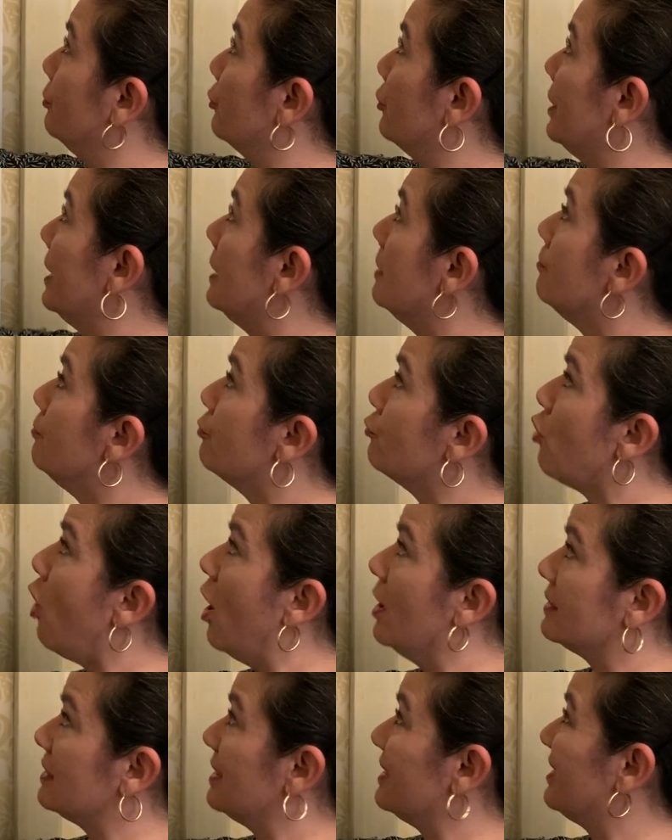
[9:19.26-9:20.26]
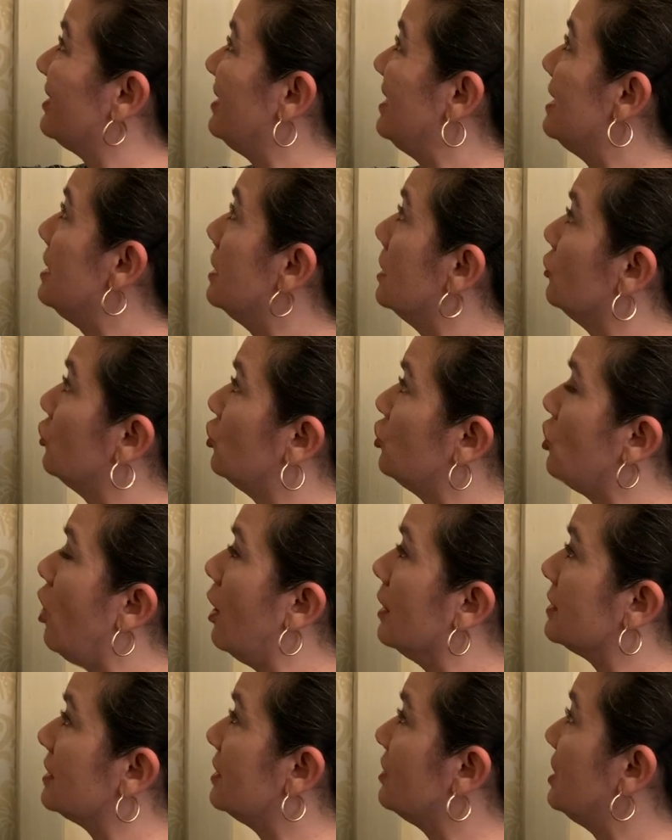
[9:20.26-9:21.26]
bring, brought, seek,
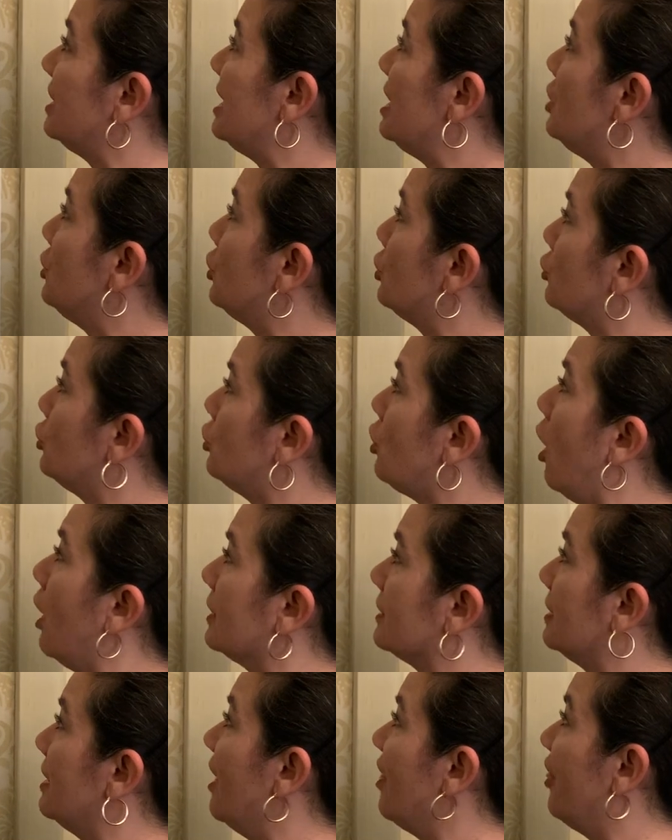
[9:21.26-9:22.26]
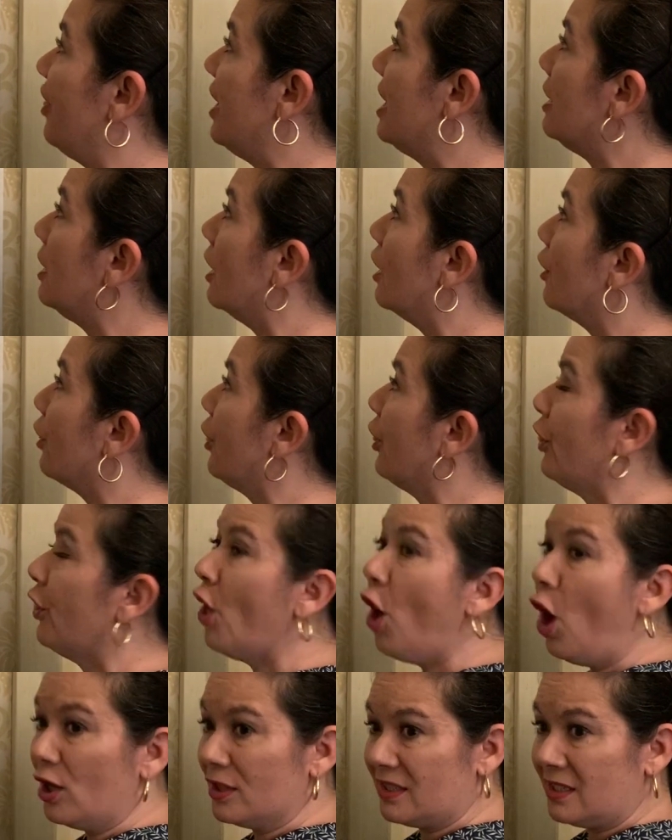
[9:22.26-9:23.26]
sought, teach, taught, think,
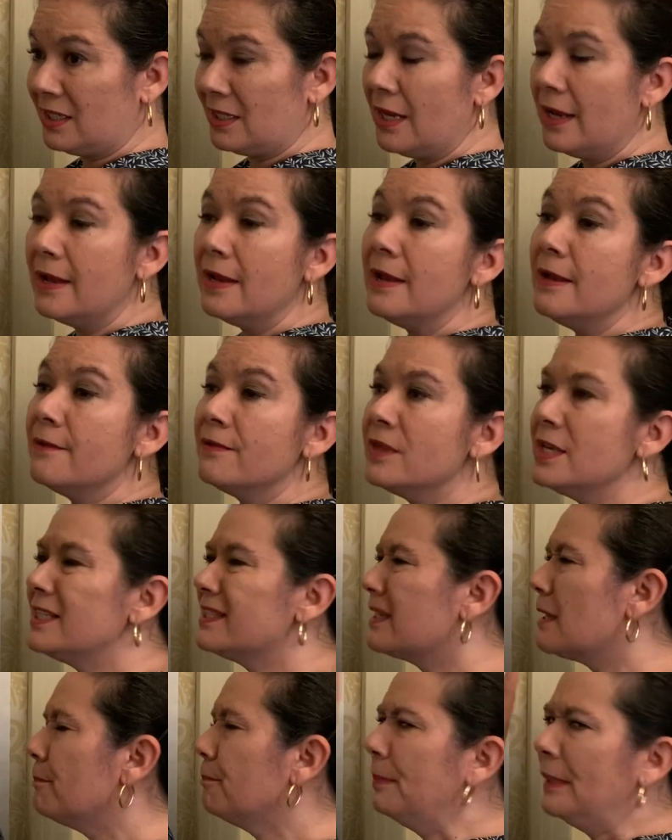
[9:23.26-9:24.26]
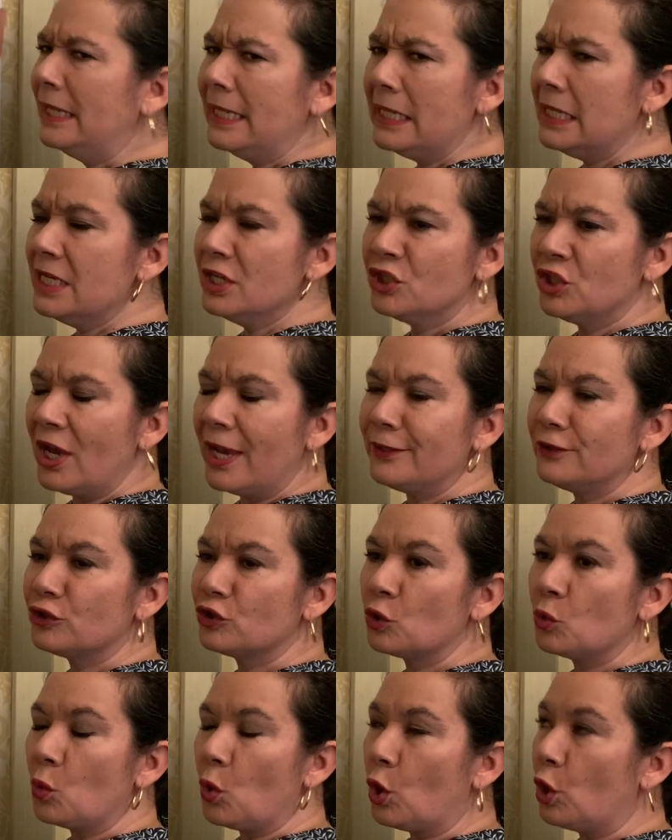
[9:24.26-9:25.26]
thought. These completely change
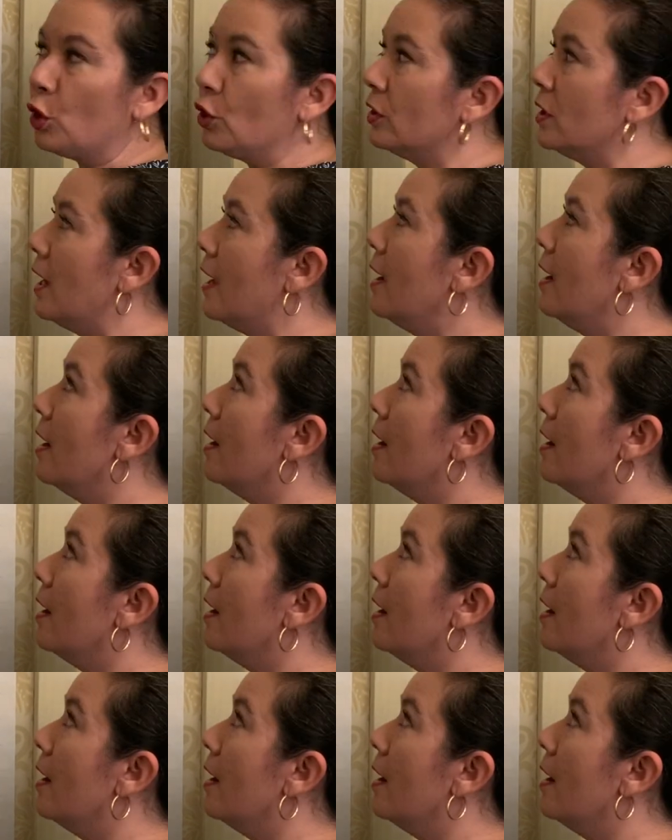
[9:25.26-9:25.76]
the word.